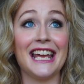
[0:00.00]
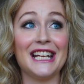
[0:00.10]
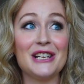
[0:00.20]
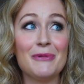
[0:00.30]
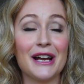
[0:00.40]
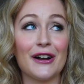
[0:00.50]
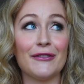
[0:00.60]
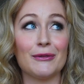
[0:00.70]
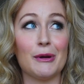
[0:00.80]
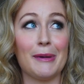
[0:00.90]
anywhere
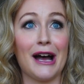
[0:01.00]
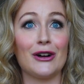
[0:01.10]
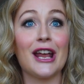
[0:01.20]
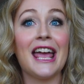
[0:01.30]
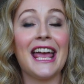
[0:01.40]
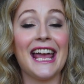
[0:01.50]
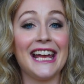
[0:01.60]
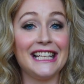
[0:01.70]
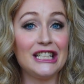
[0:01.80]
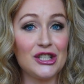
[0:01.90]
from about
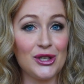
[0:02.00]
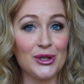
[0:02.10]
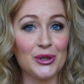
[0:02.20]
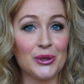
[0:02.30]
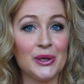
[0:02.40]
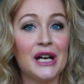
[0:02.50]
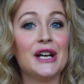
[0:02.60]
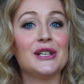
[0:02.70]
82